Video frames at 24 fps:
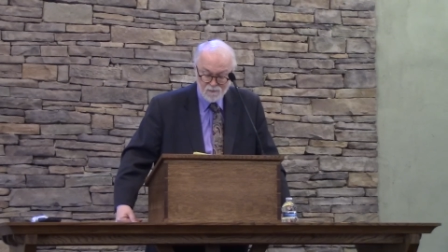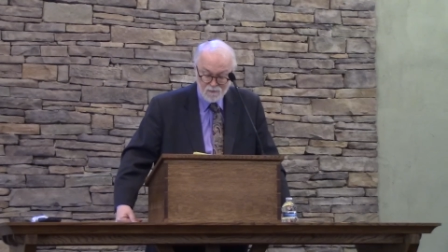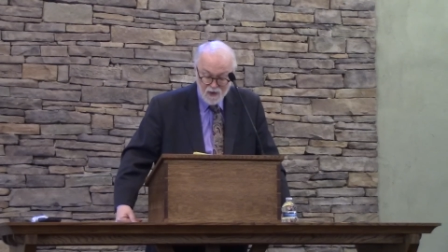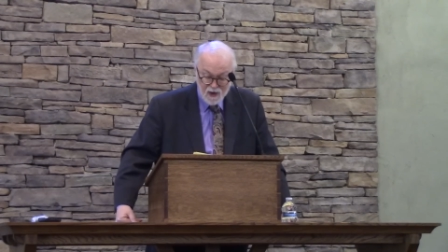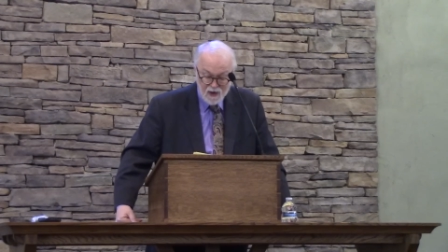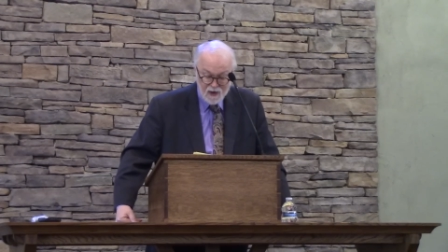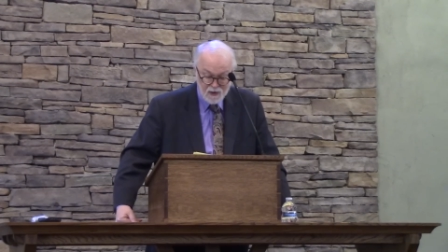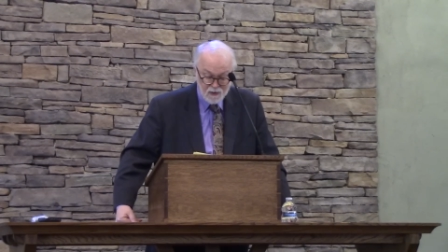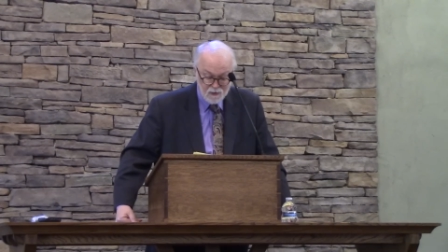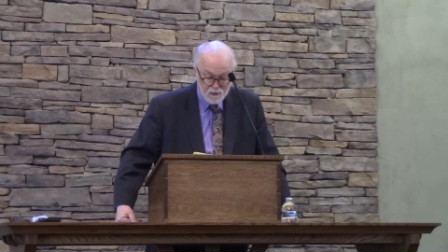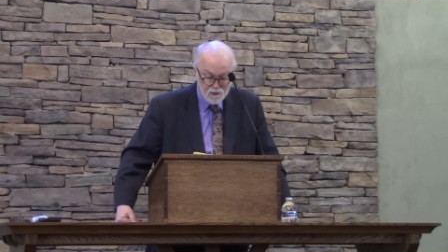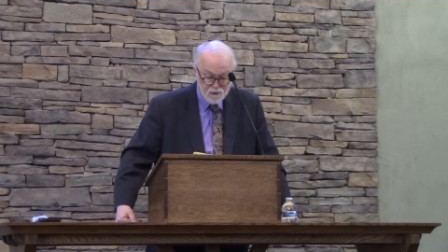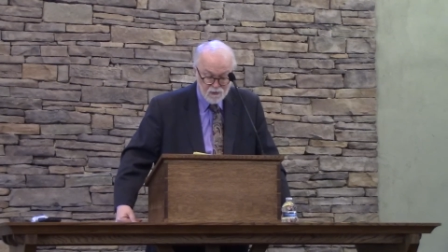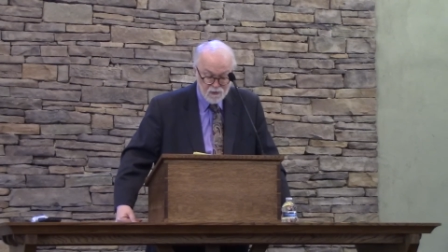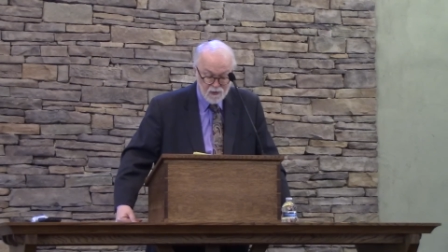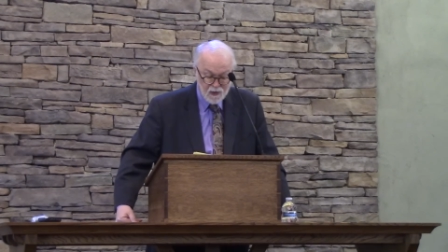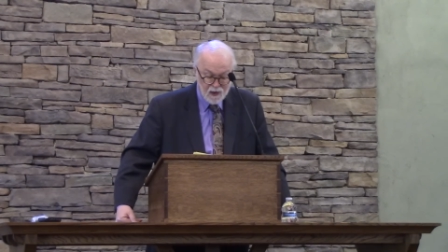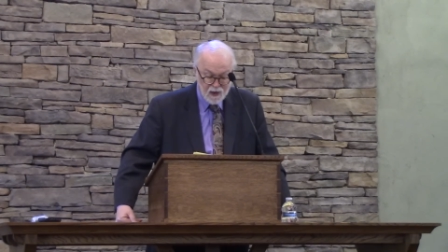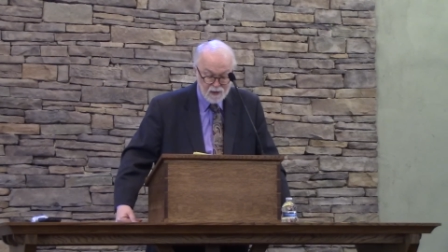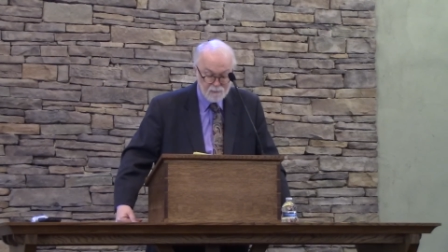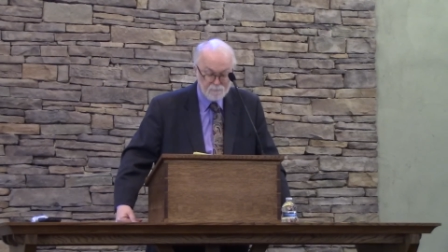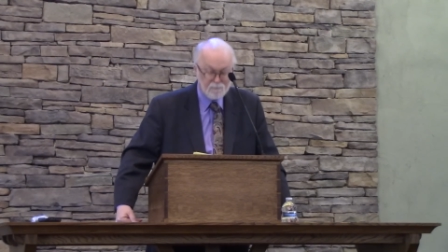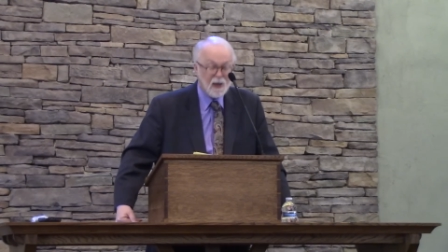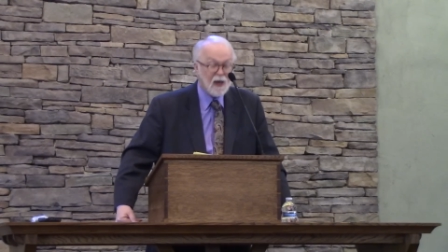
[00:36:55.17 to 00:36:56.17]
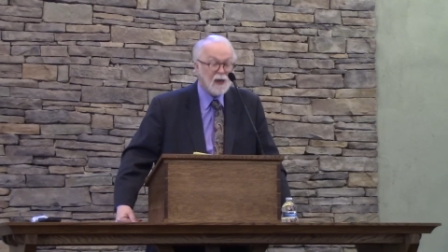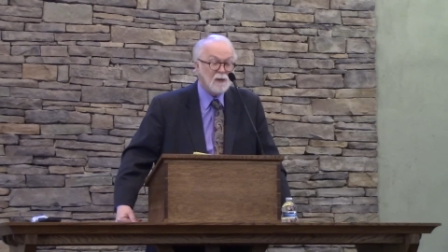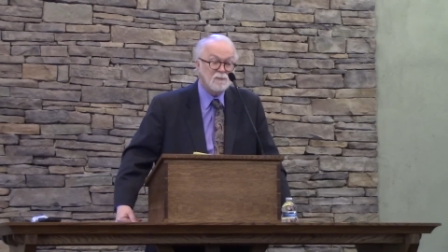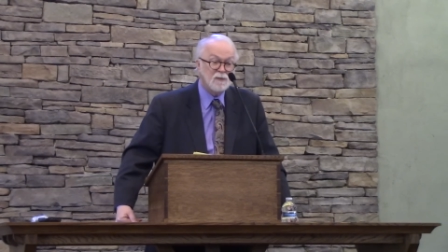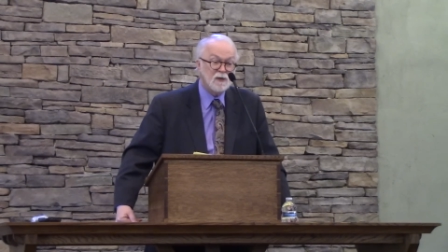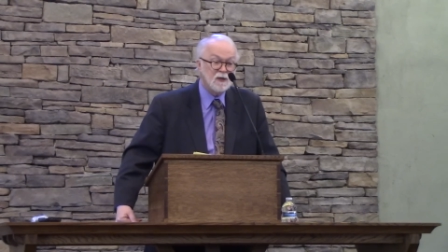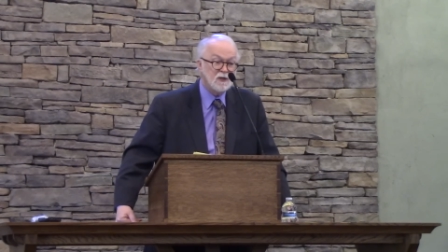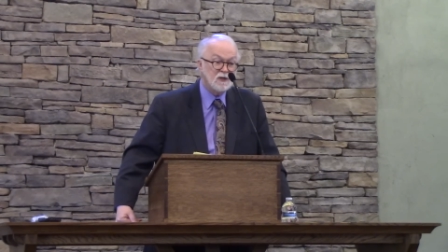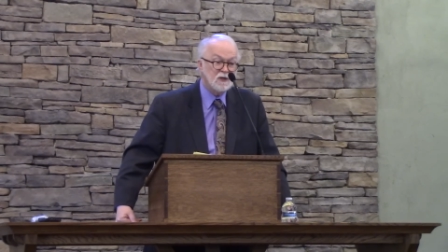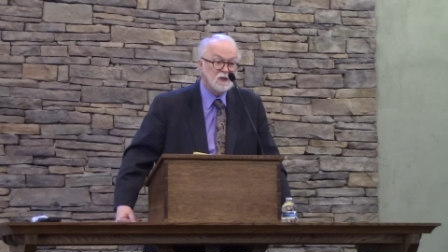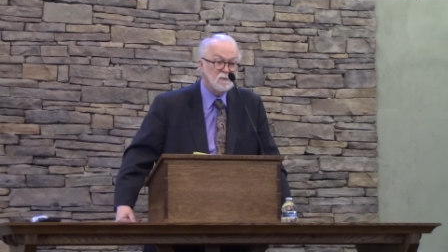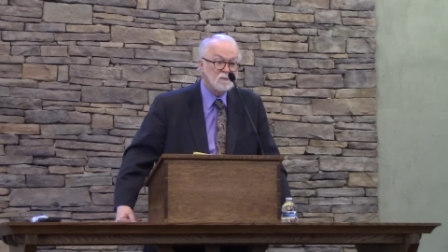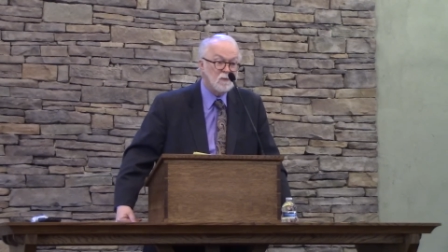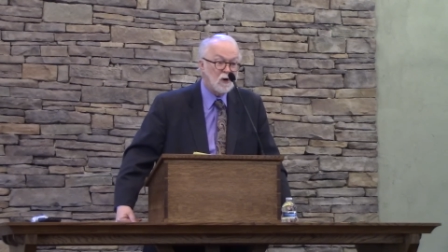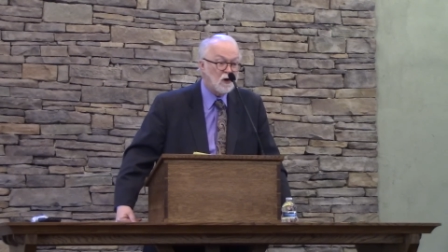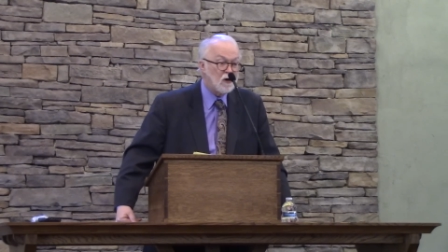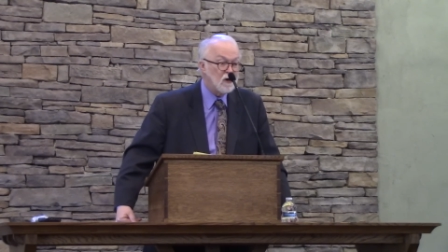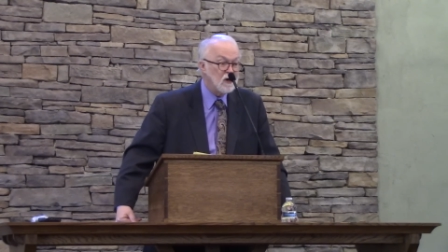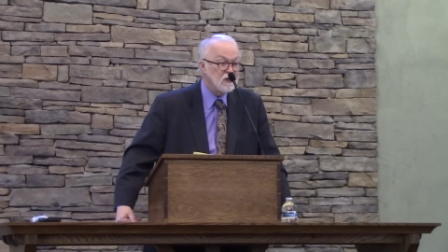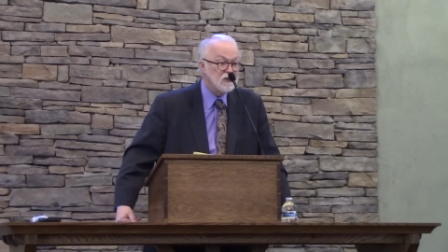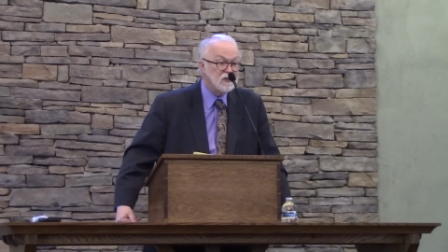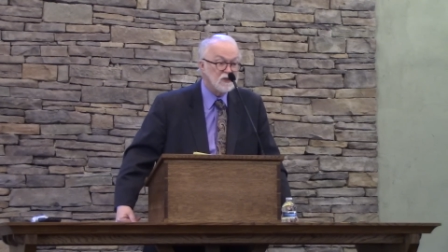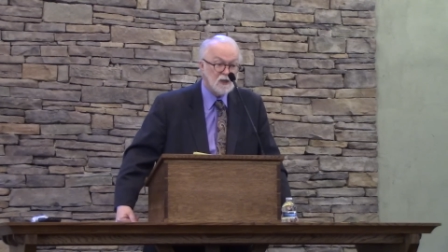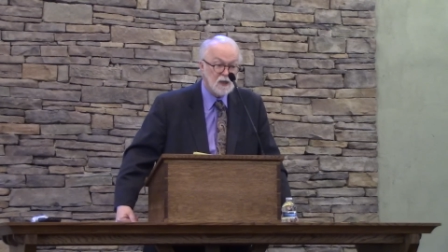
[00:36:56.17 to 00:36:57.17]
faith and baptism
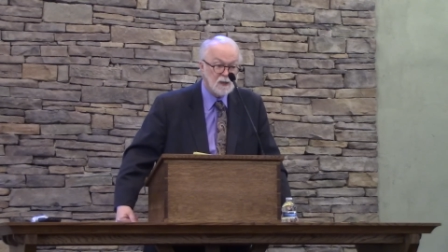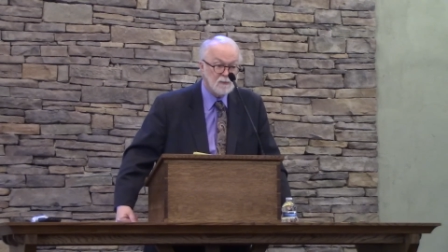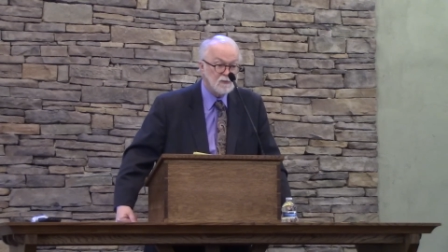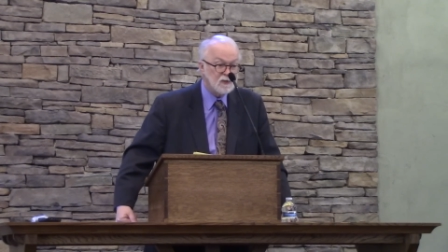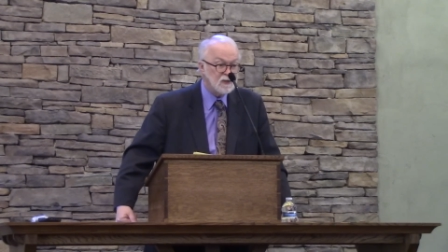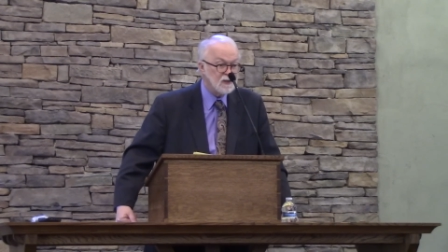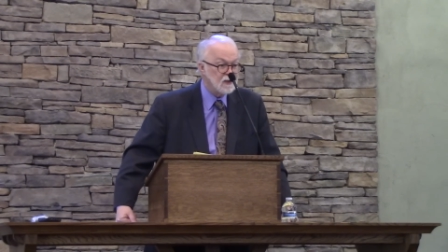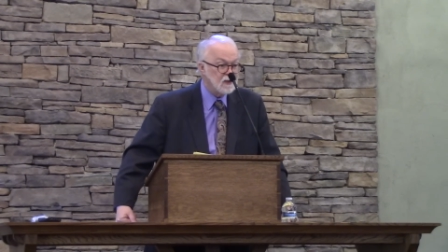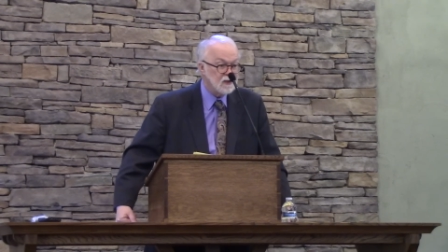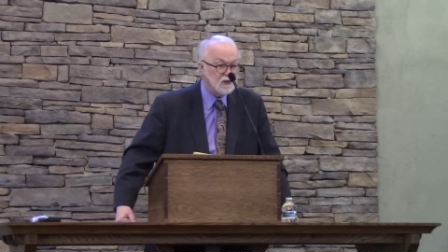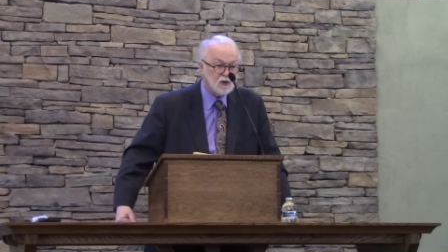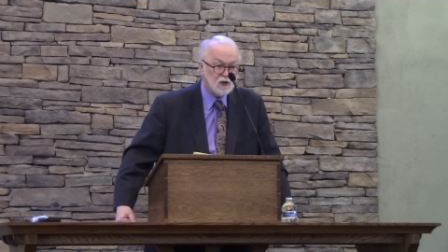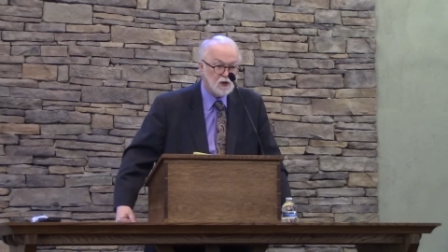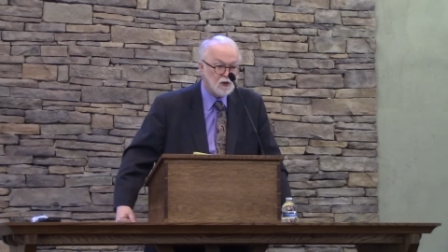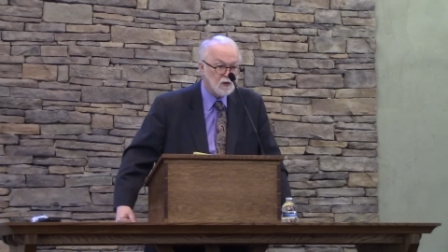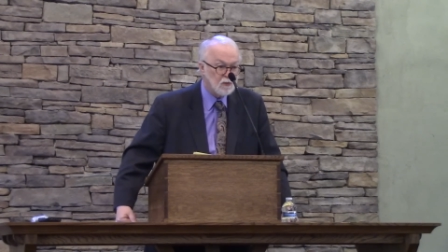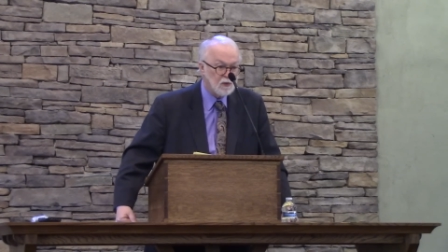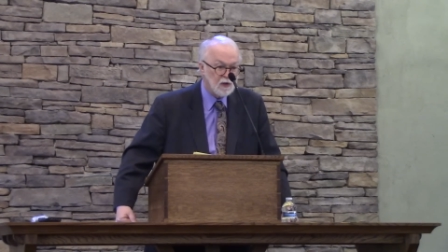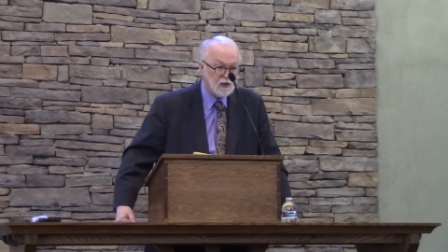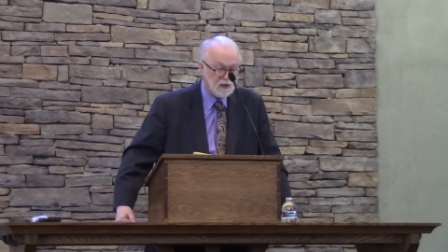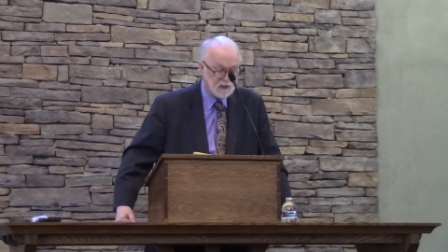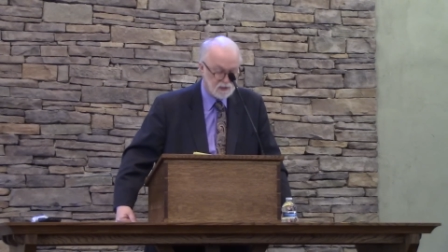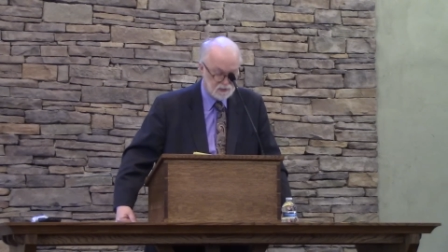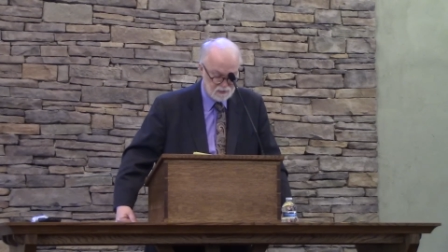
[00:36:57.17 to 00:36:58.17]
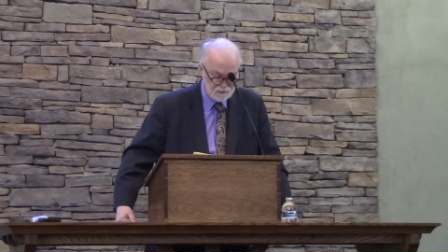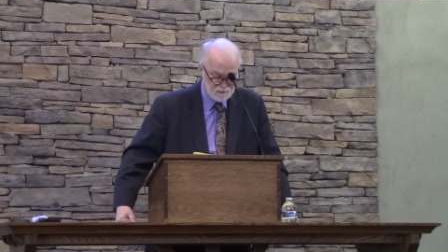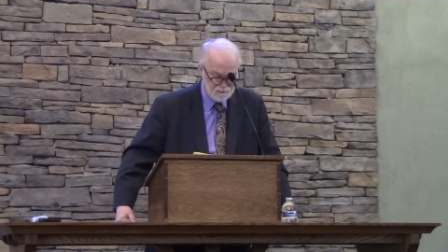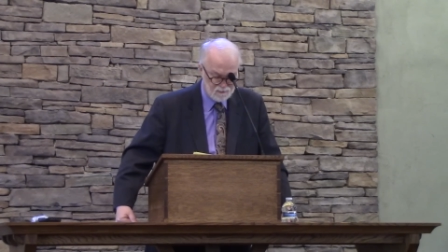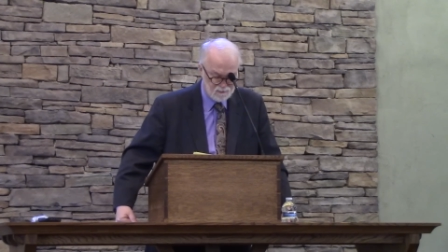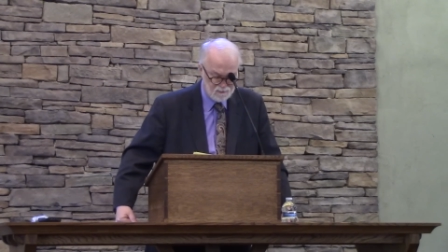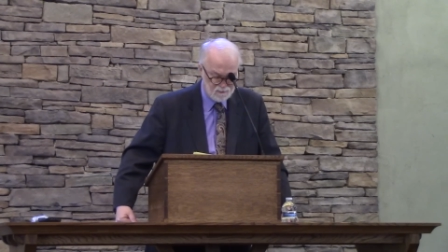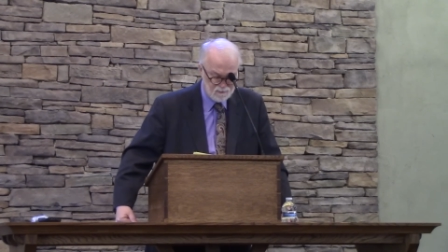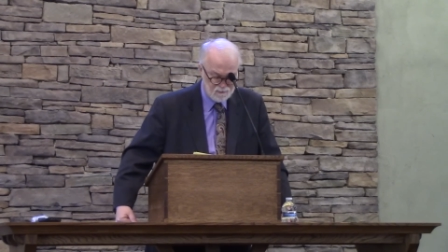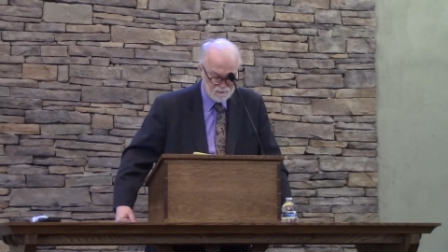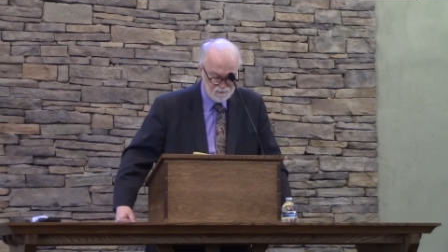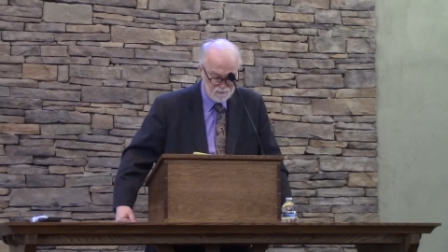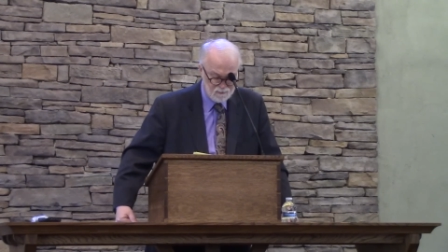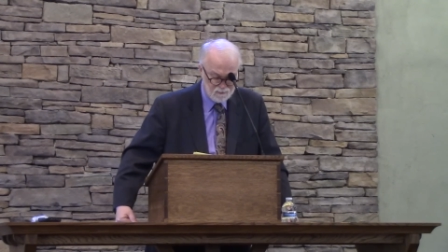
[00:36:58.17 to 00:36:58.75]
are in some sense correlative.